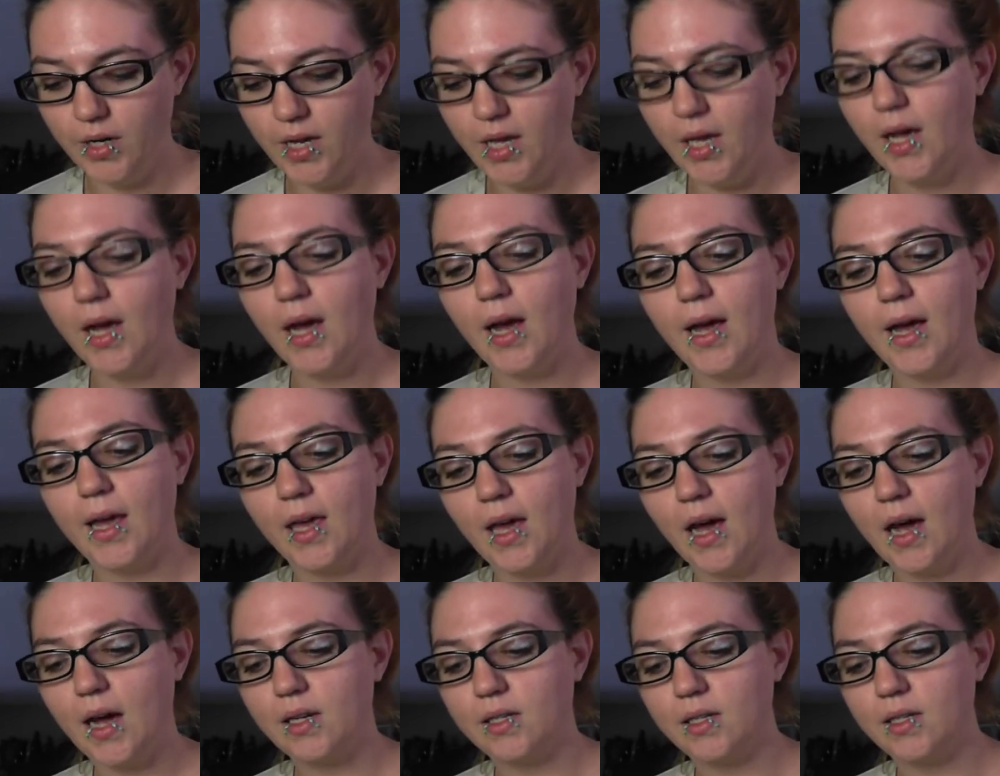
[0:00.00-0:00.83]
I
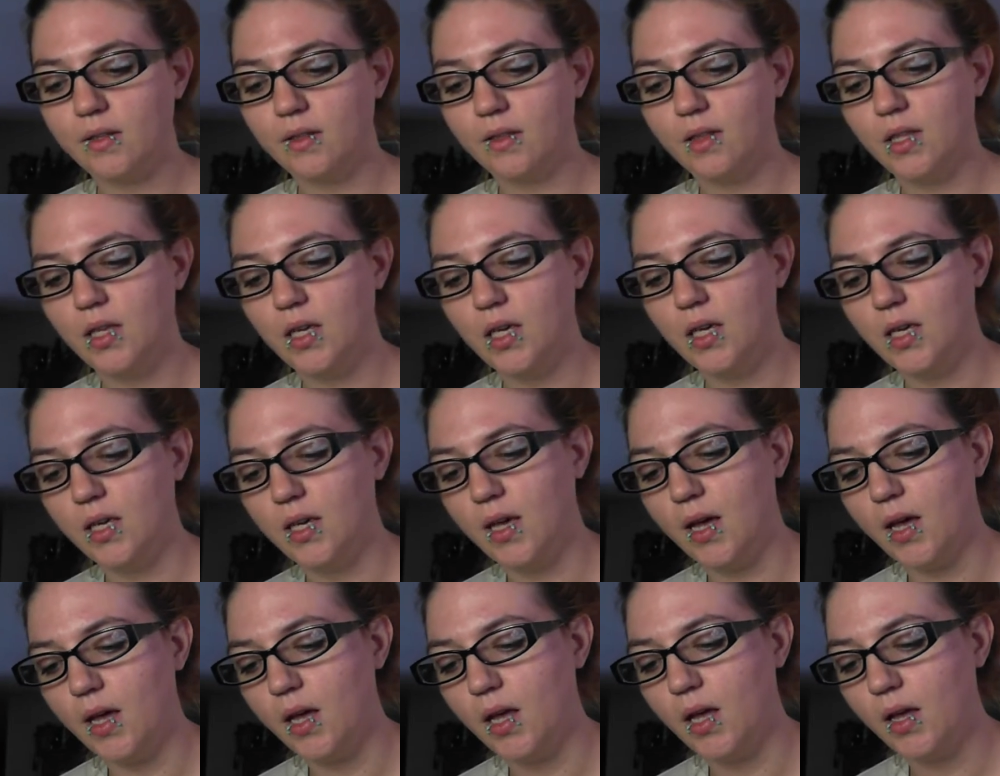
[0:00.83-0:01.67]
got the
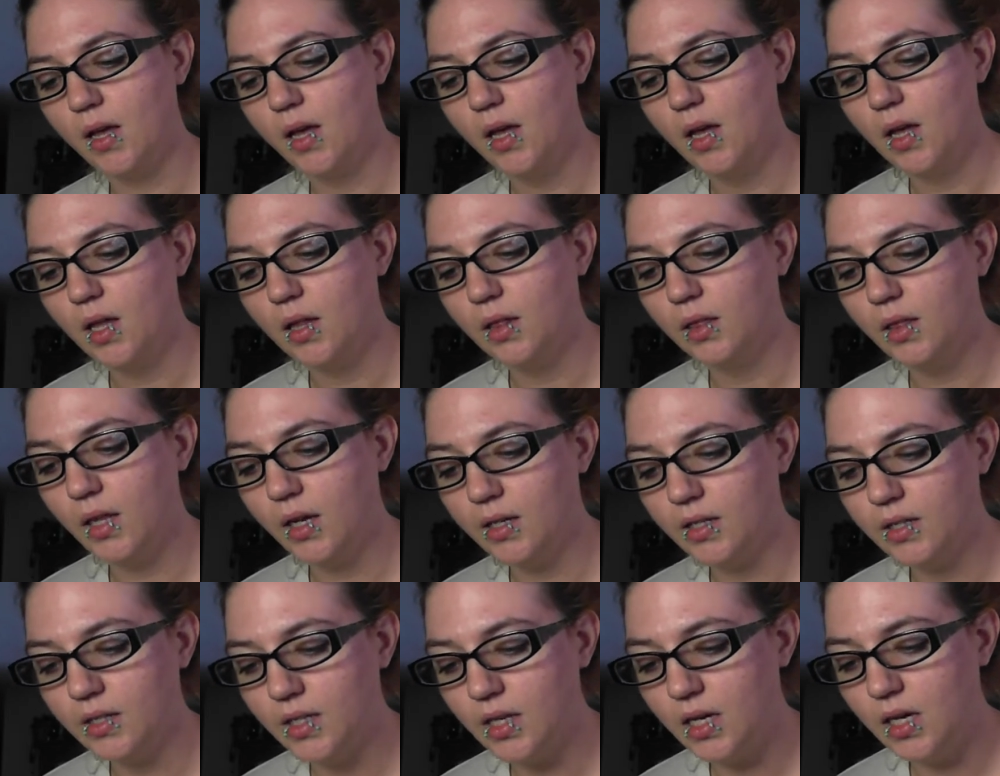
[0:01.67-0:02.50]

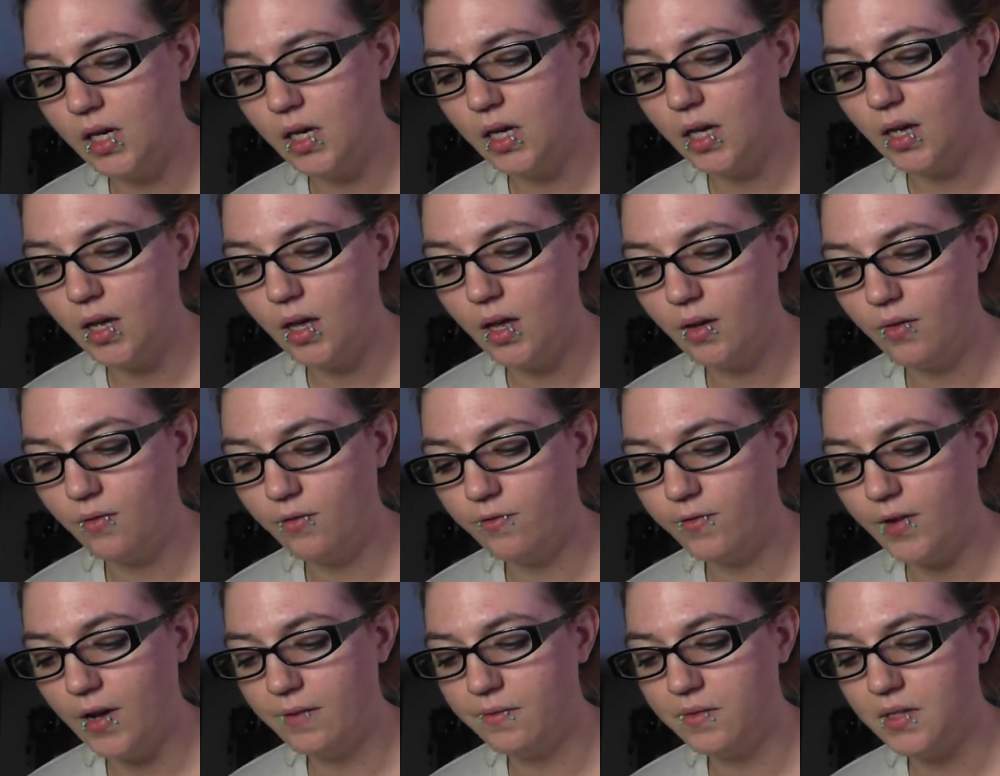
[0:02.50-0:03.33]
Luxie
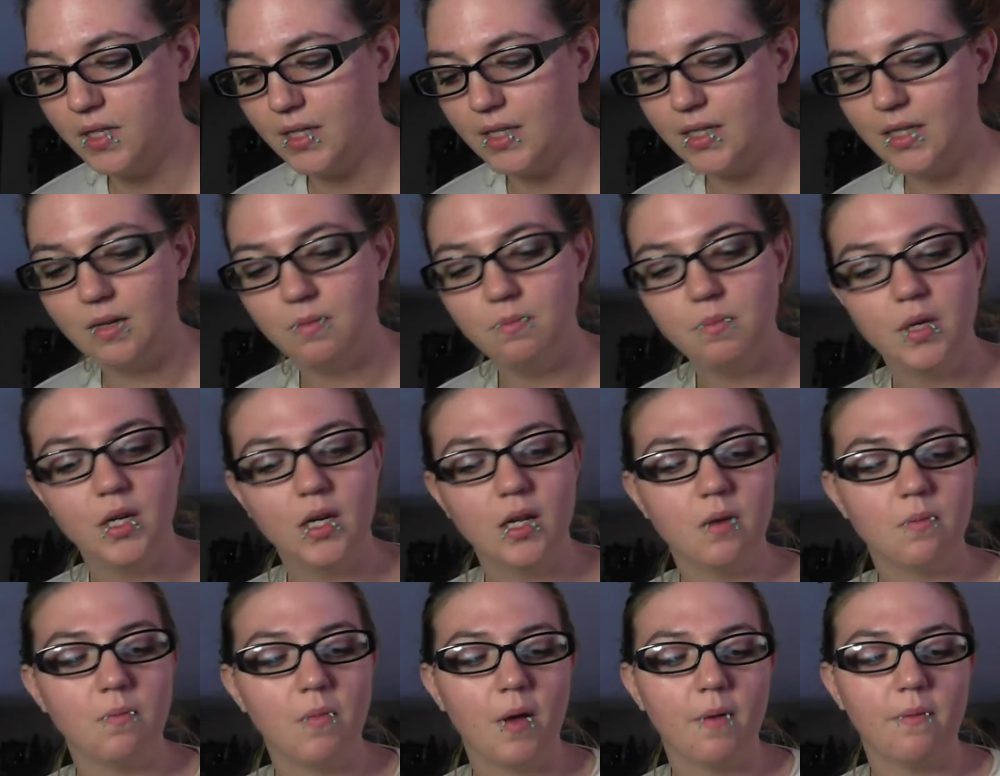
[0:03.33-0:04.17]
5/16 medium
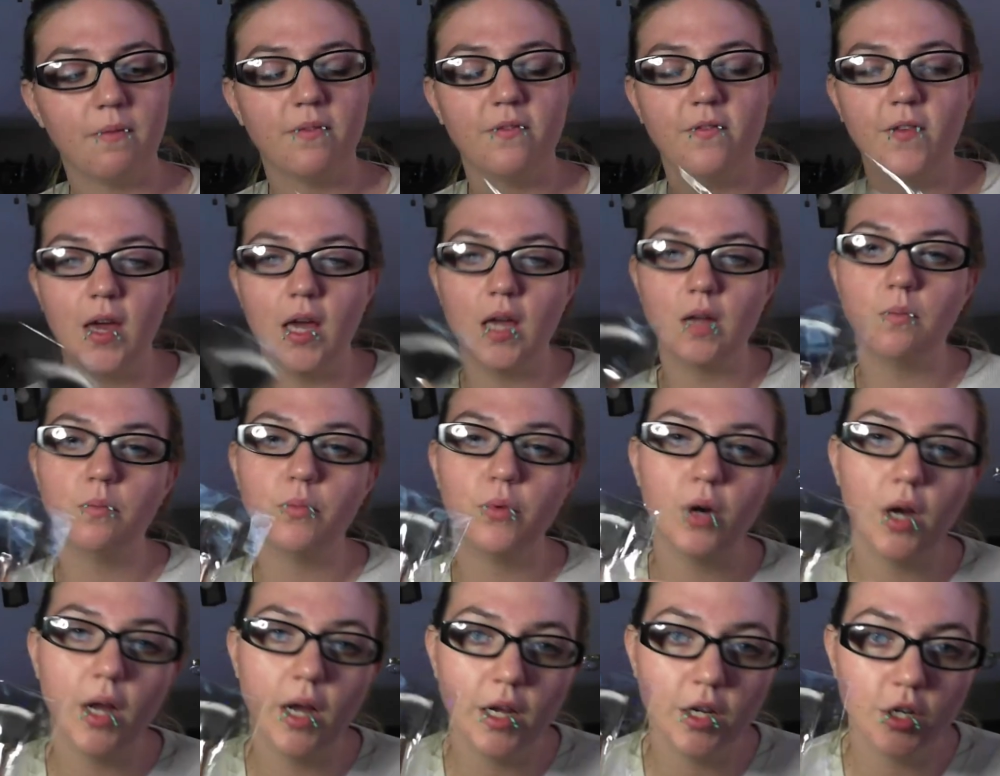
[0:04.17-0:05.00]
fan
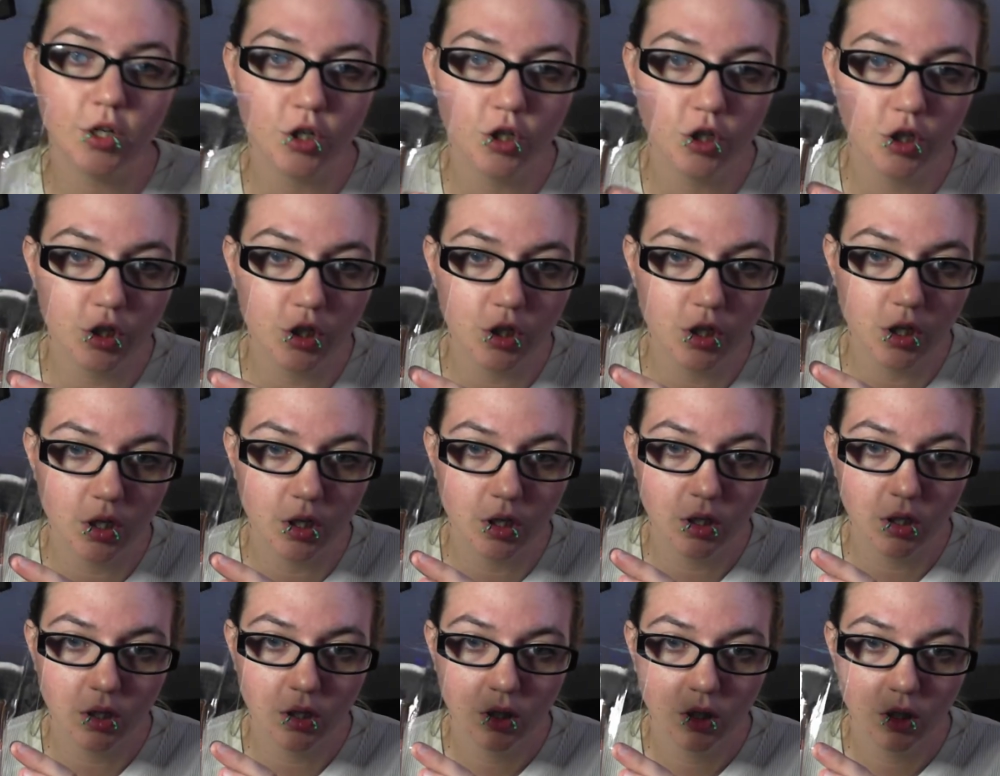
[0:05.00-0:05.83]
brush.
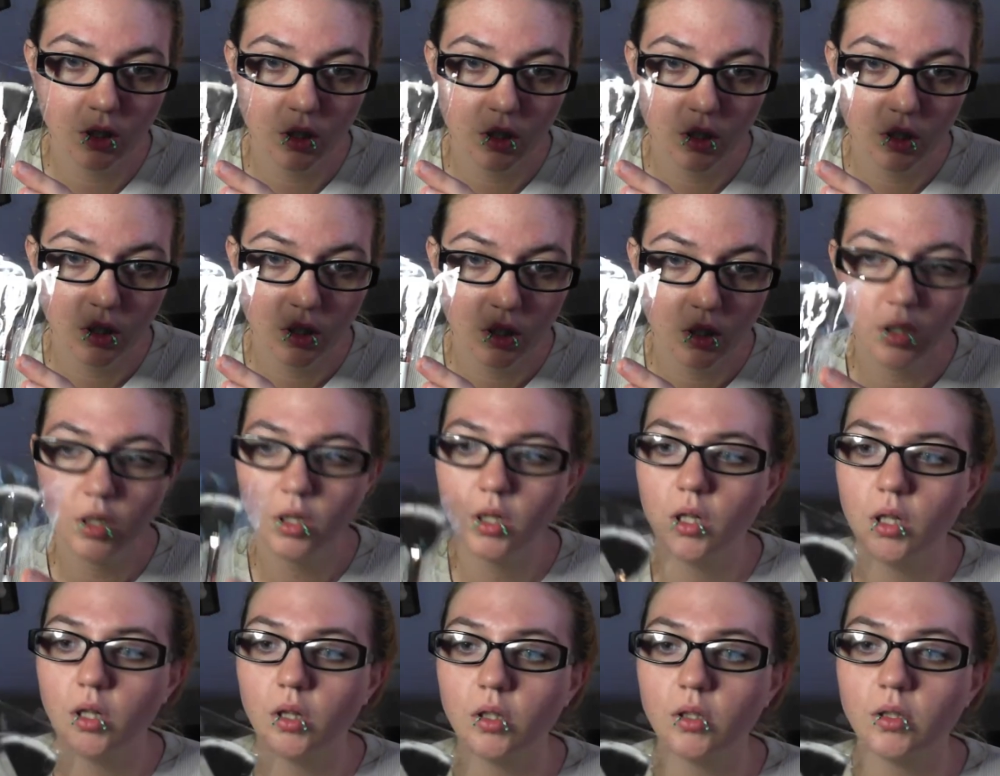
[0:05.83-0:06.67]

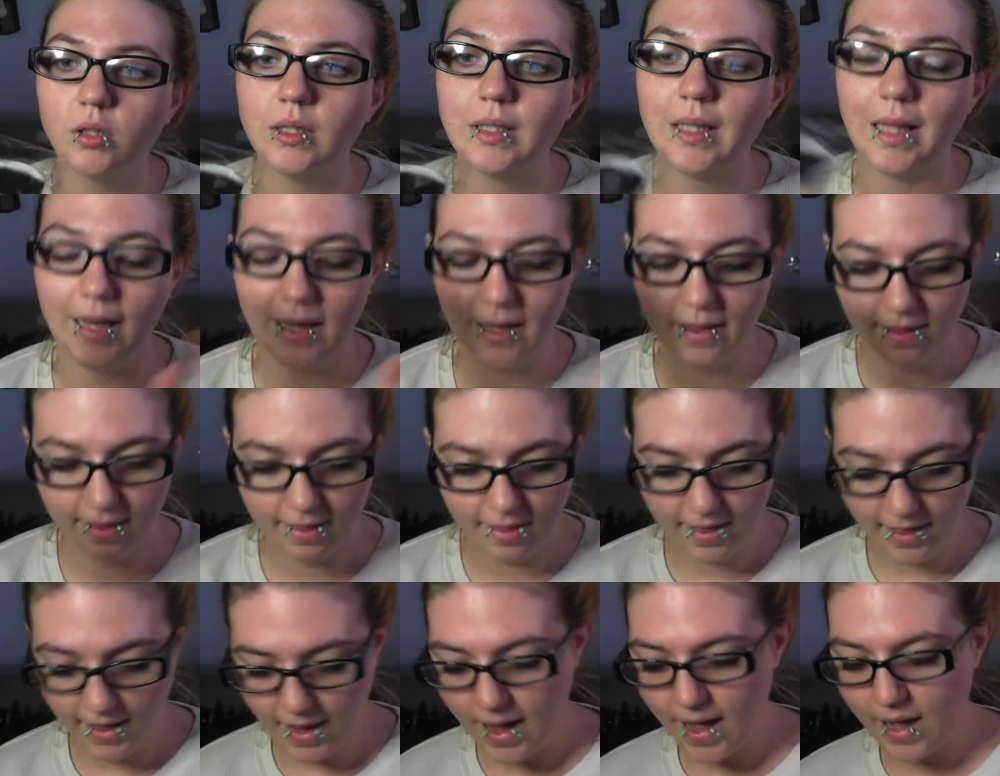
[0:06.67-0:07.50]
Looks like
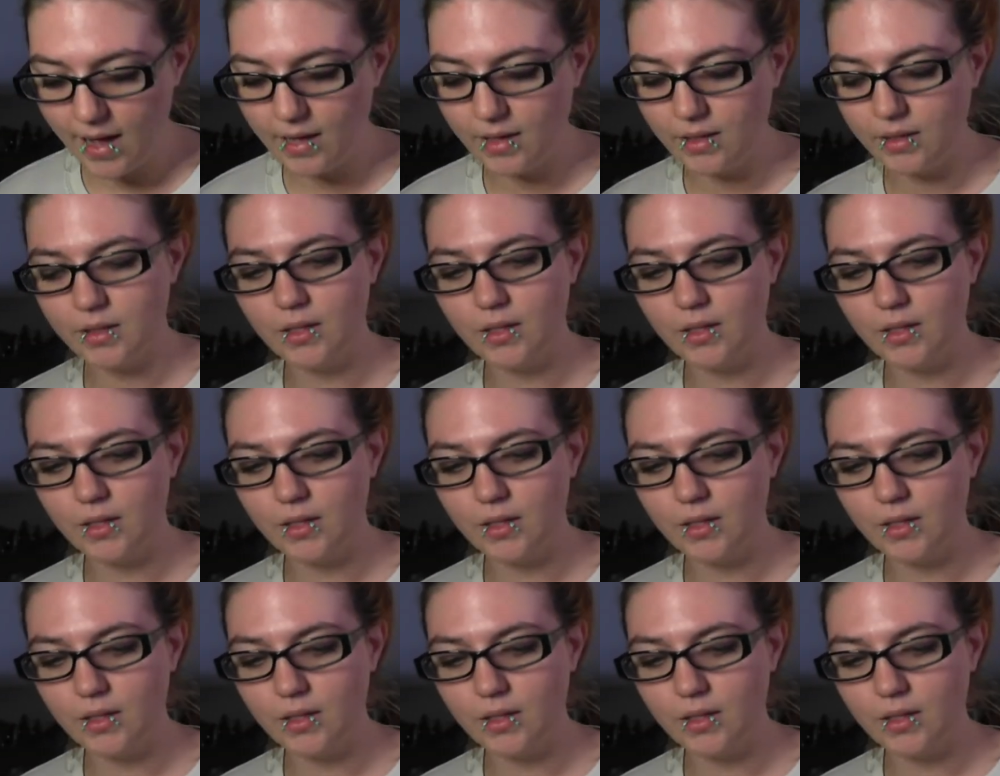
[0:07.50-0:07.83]
that.